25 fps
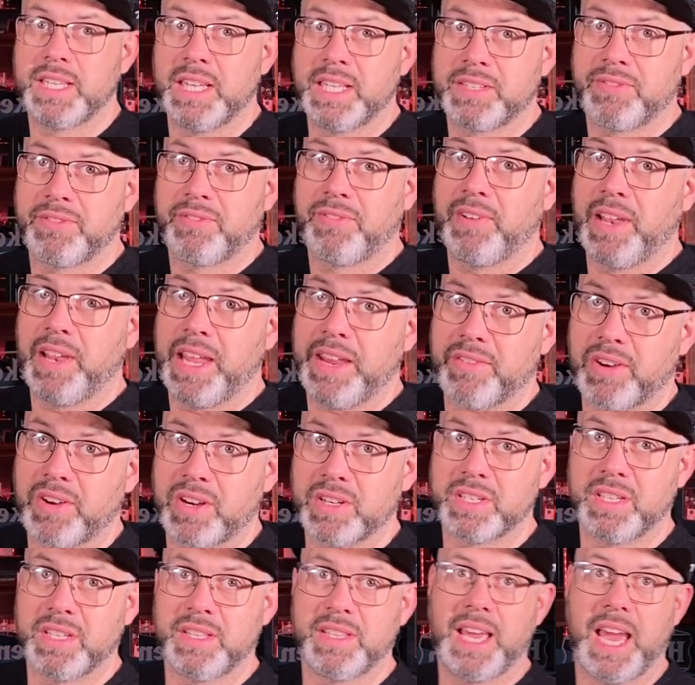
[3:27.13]
its flavor
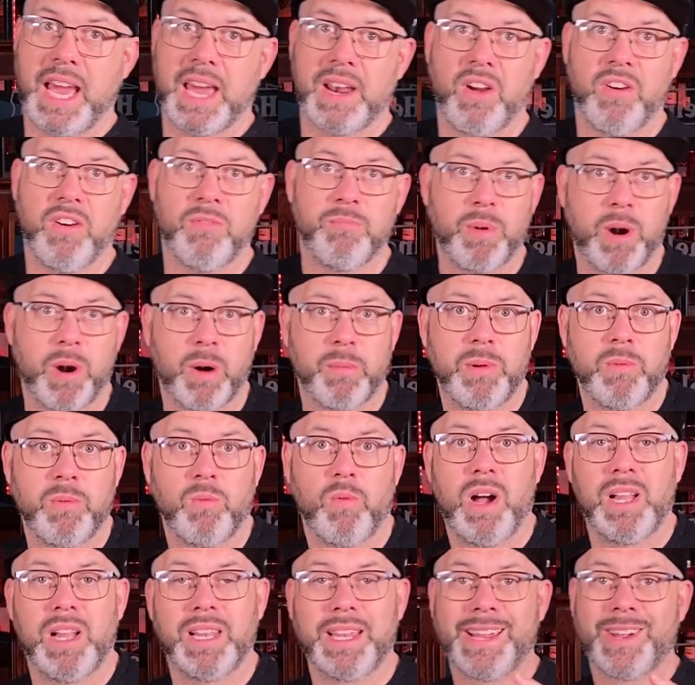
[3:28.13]
to that of bourbon
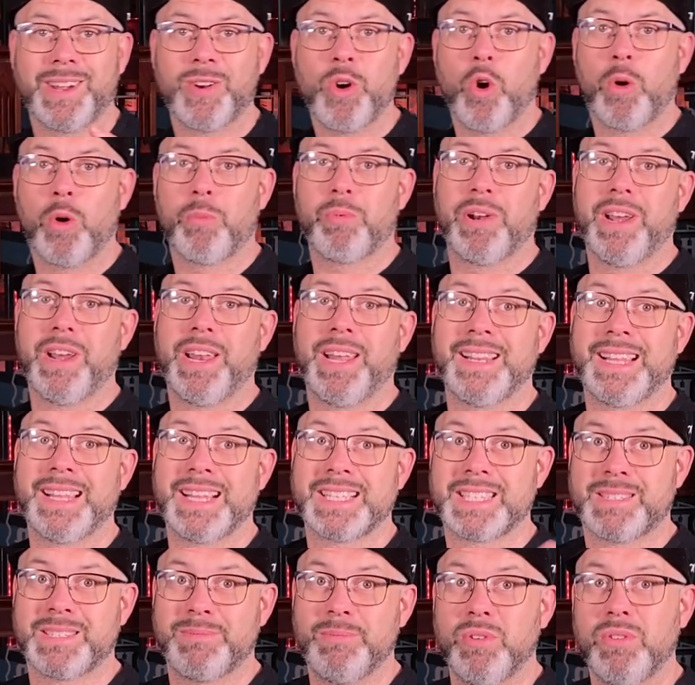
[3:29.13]
while incorporating
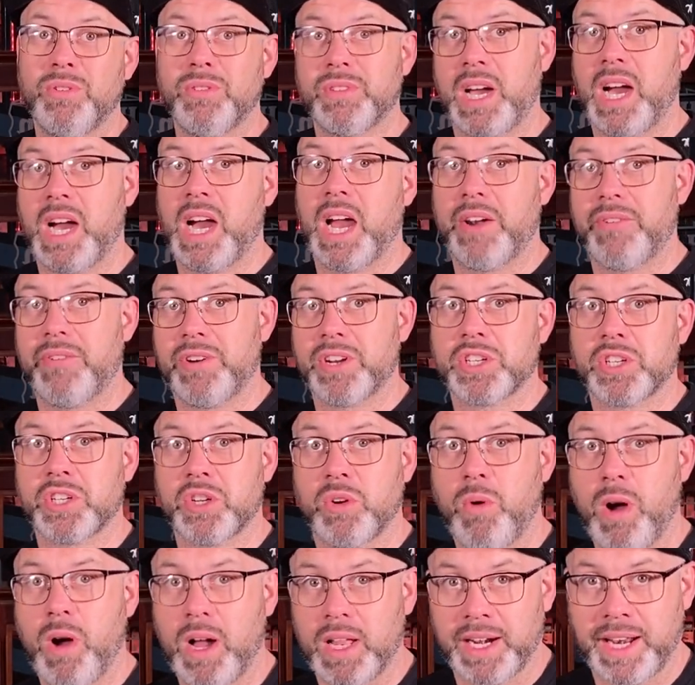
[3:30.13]
that smooth Irish
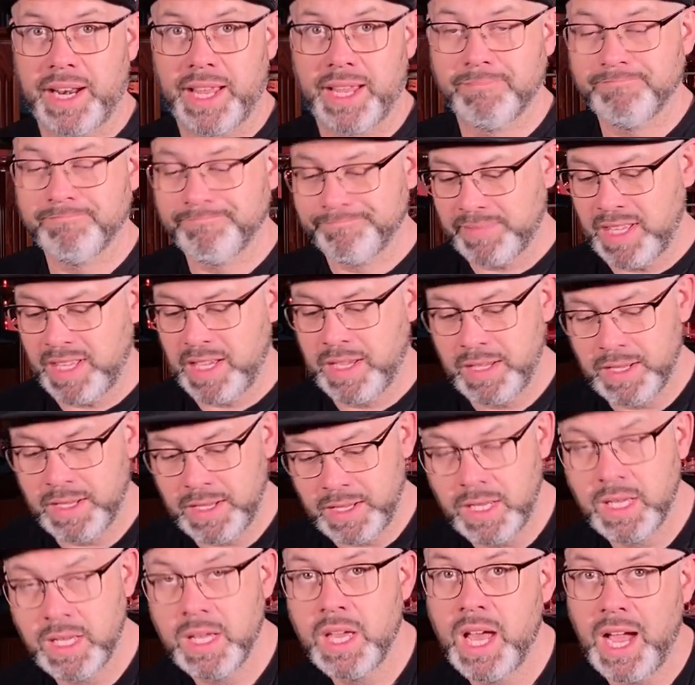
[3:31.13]
quality.
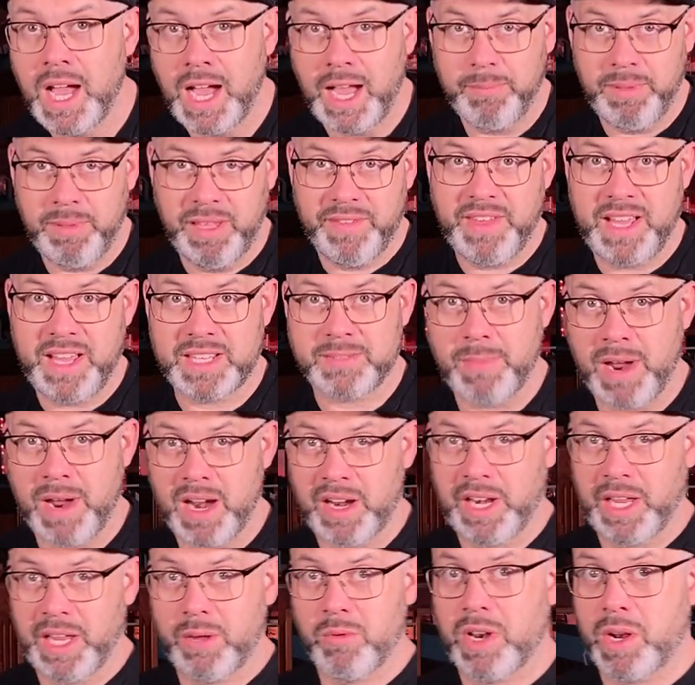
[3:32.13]
I believe that's
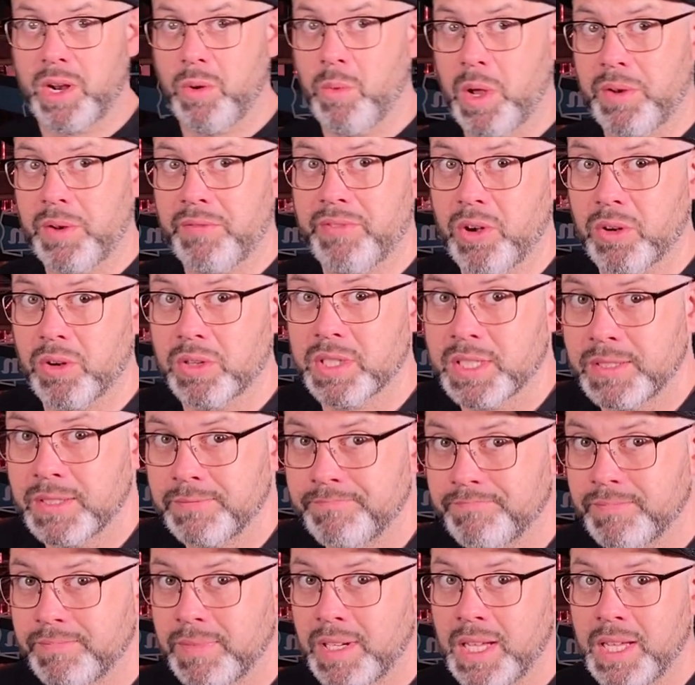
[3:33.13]
marketing 101, folks.
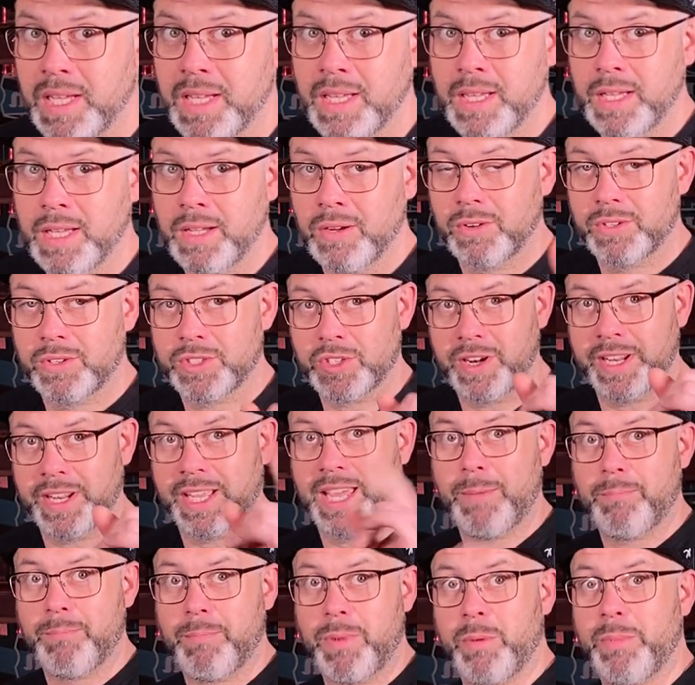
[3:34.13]
We're trying to
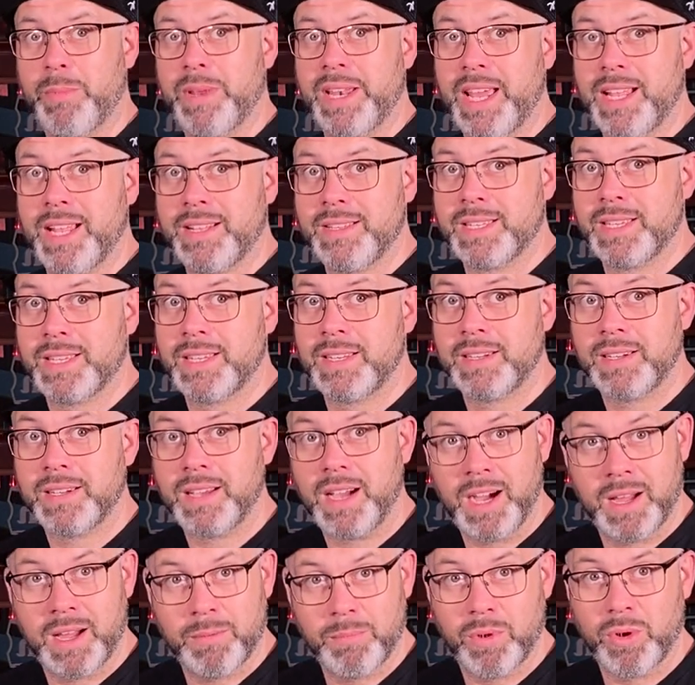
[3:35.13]
get bourbon heads
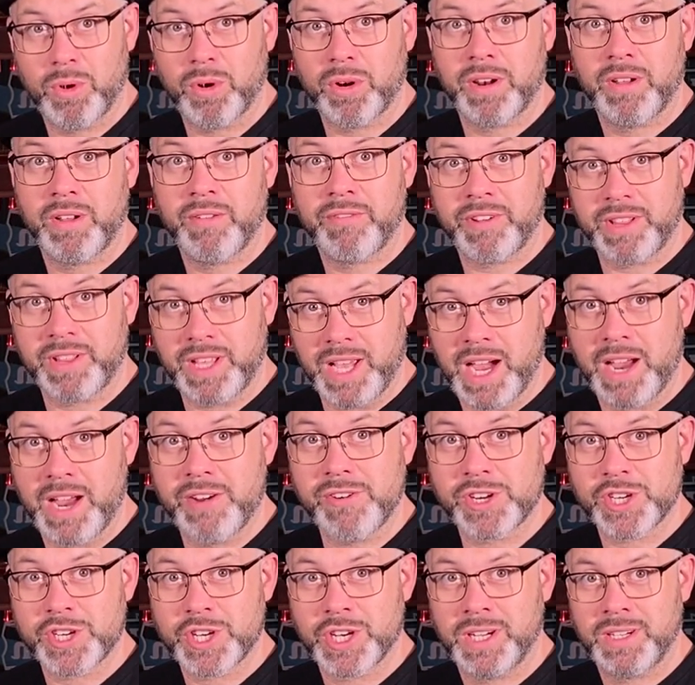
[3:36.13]
on board for the
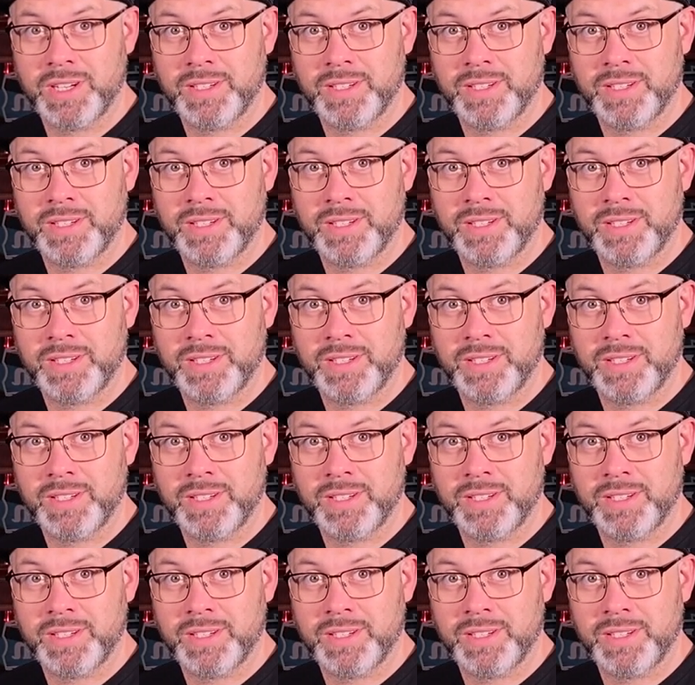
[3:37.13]
Irish.